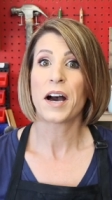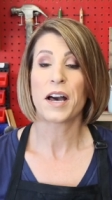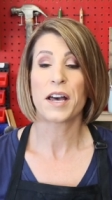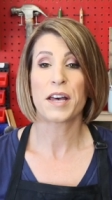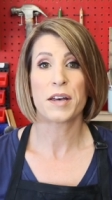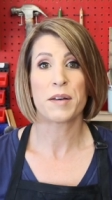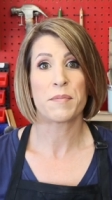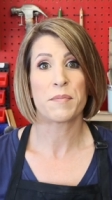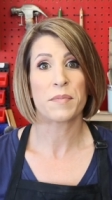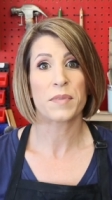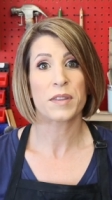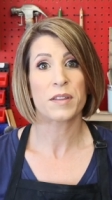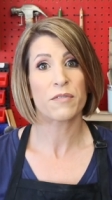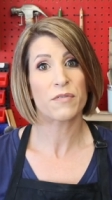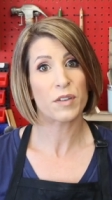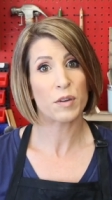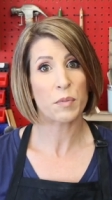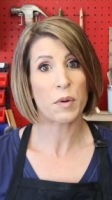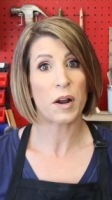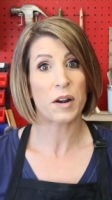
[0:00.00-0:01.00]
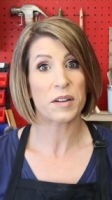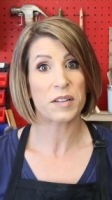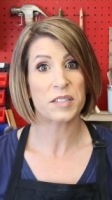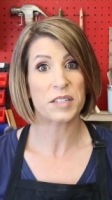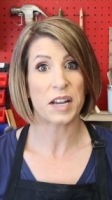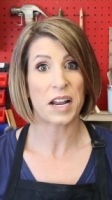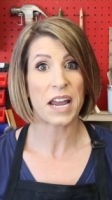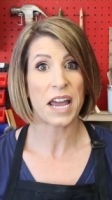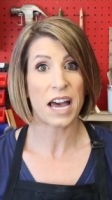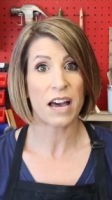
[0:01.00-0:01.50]
the few products
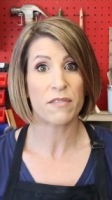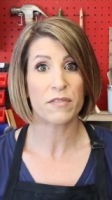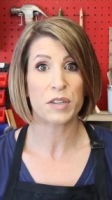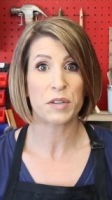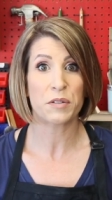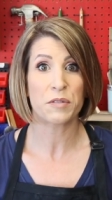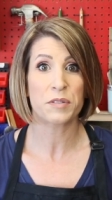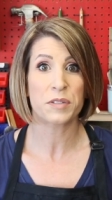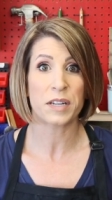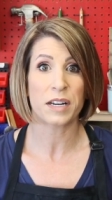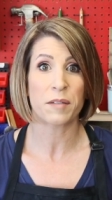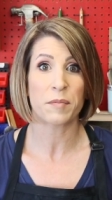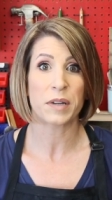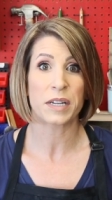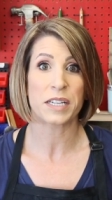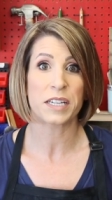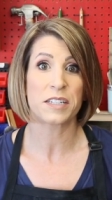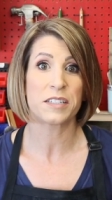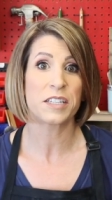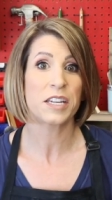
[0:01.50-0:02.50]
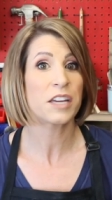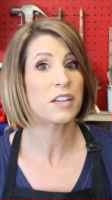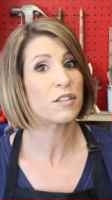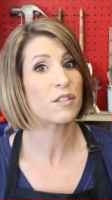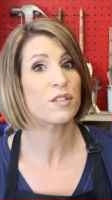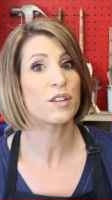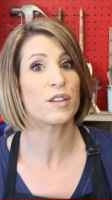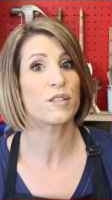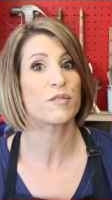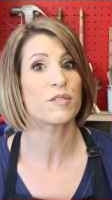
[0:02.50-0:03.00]
that I have used, and I'm going to
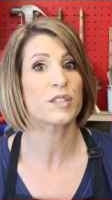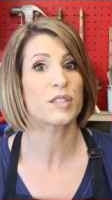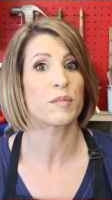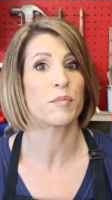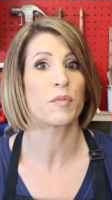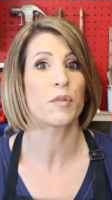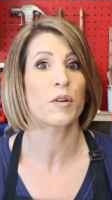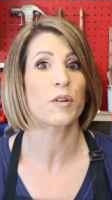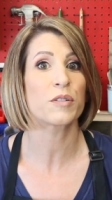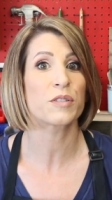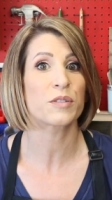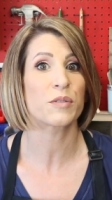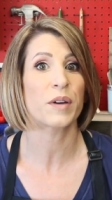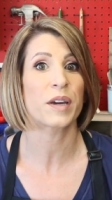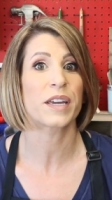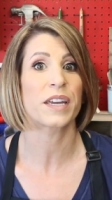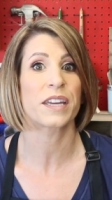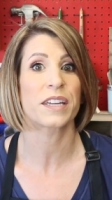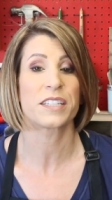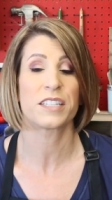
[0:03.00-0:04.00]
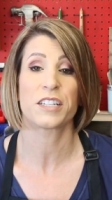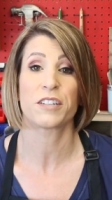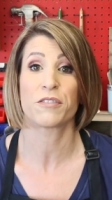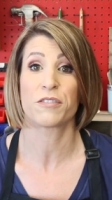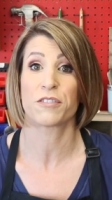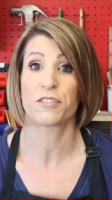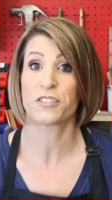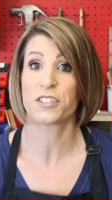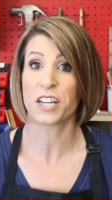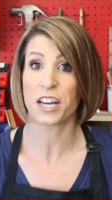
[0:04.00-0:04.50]
continue to use some more so I can
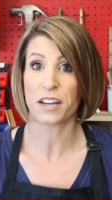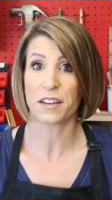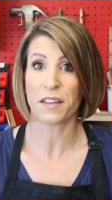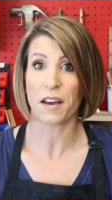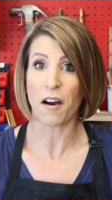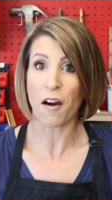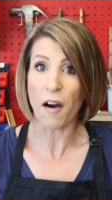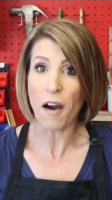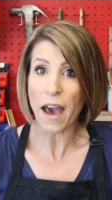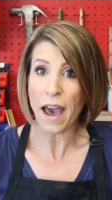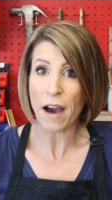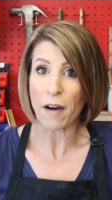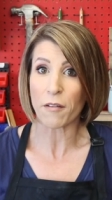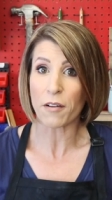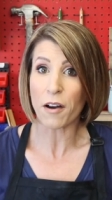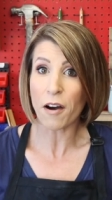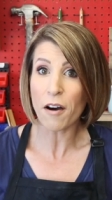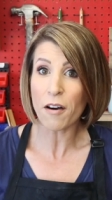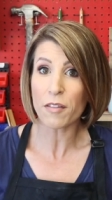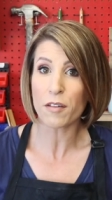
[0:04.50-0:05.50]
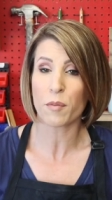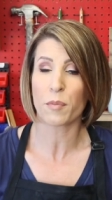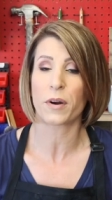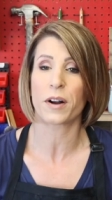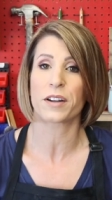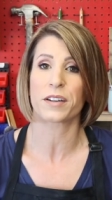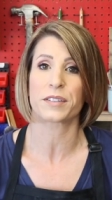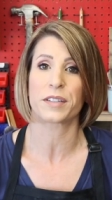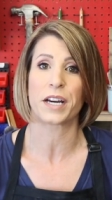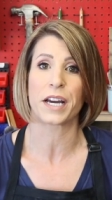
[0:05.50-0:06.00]
continue to check out all their
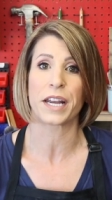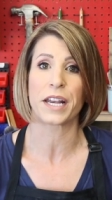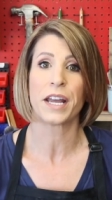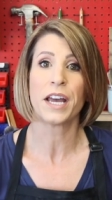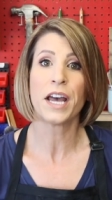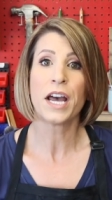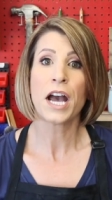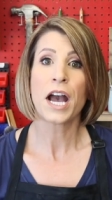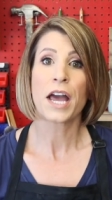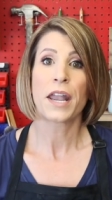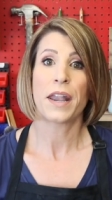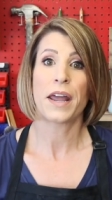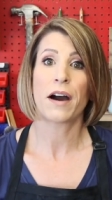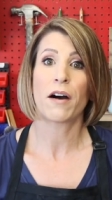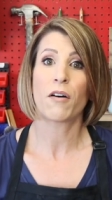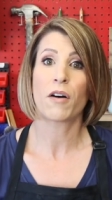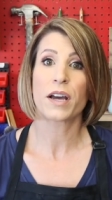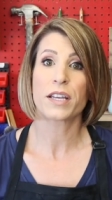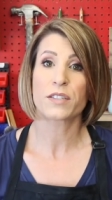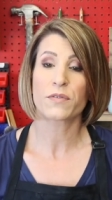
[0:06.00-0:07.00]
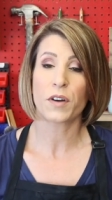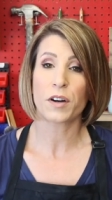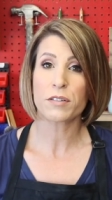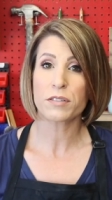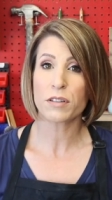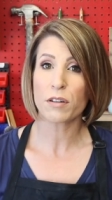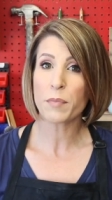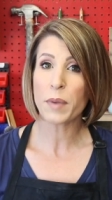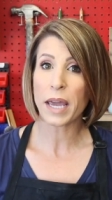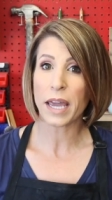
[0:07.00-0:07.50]
product line. Now, as far
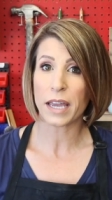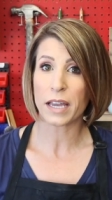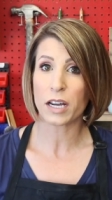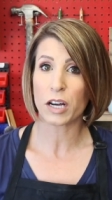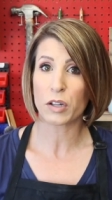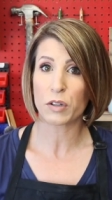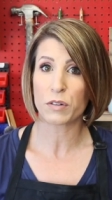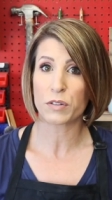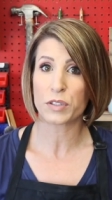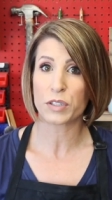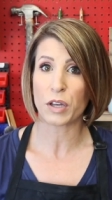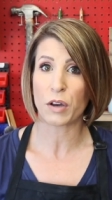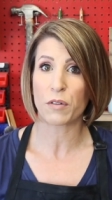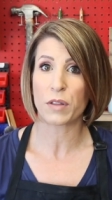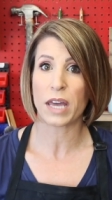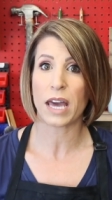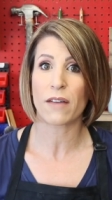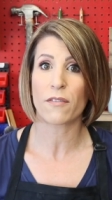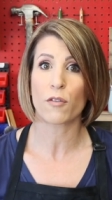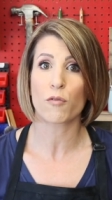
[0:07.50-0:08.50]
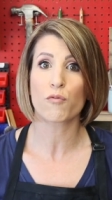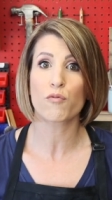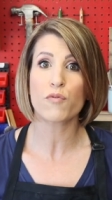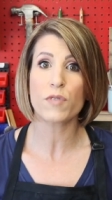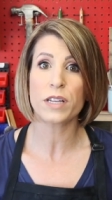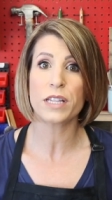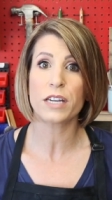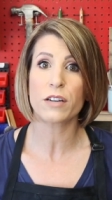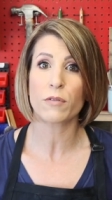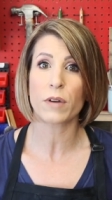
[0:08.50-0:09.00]
as their paint colors go, they have a
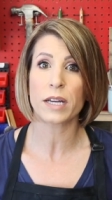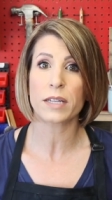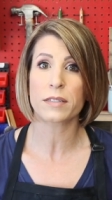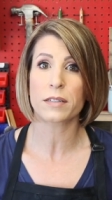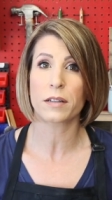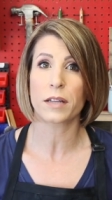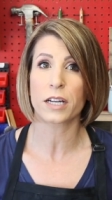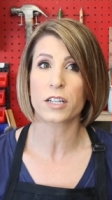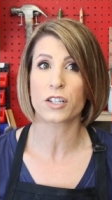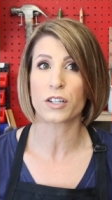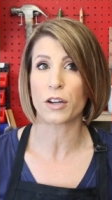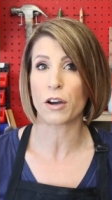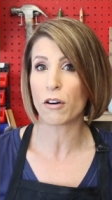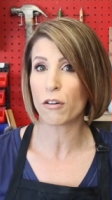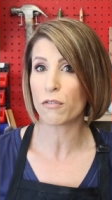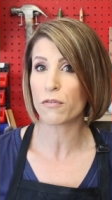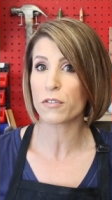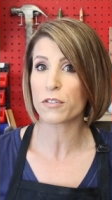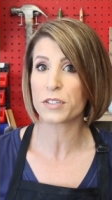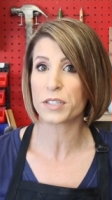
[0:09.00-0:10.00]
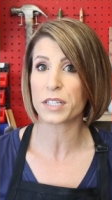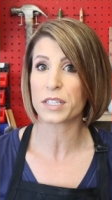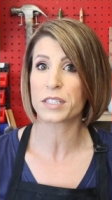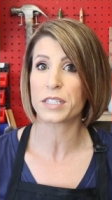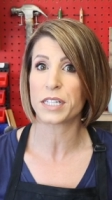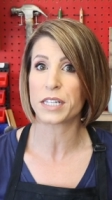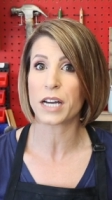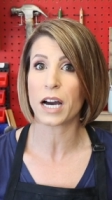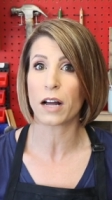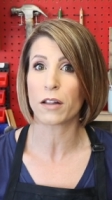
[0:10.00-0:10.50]
really great selection, over
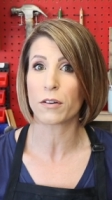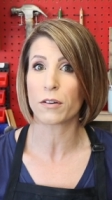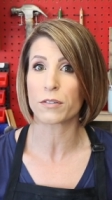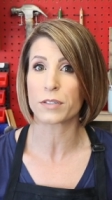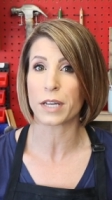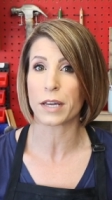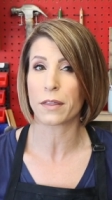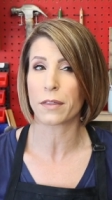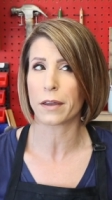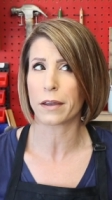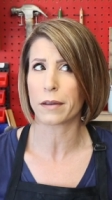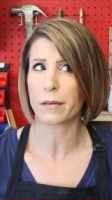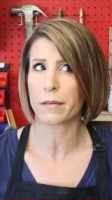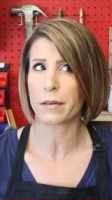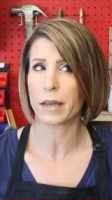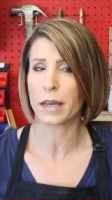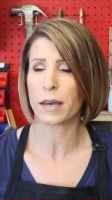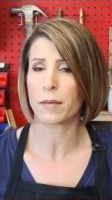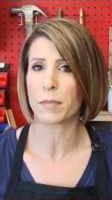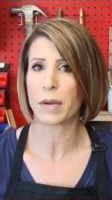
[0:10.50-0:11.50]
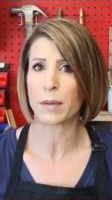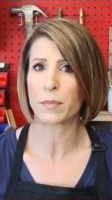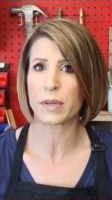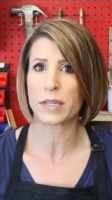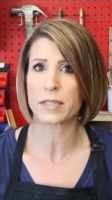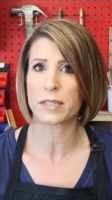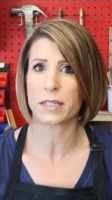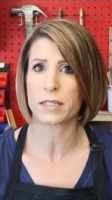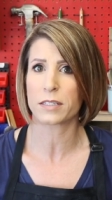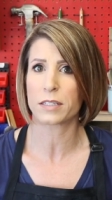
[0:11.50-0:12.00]
60 colors. I think it might be
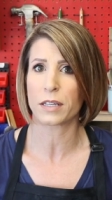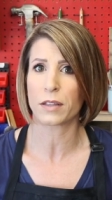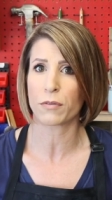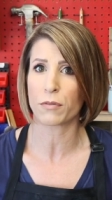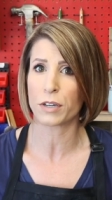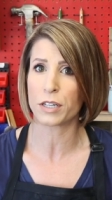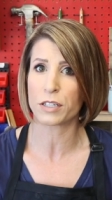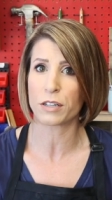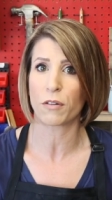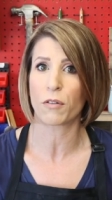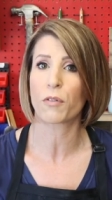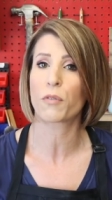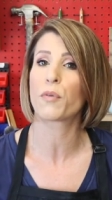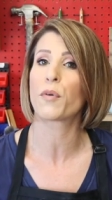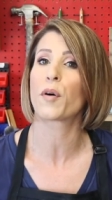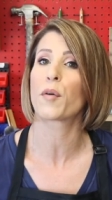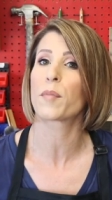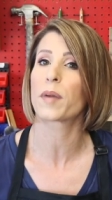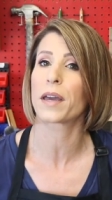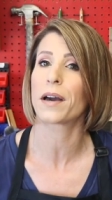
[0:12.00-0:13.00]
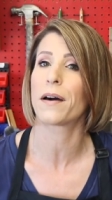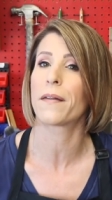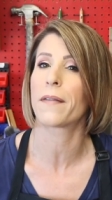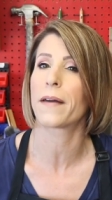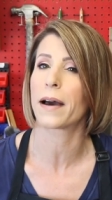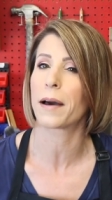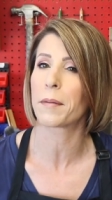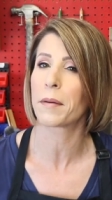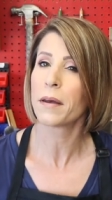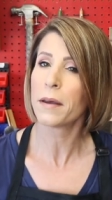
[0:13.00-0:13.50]
63, don't quote me on
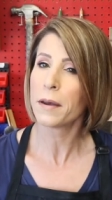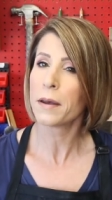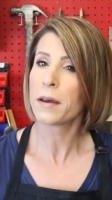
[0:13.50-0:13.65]
that.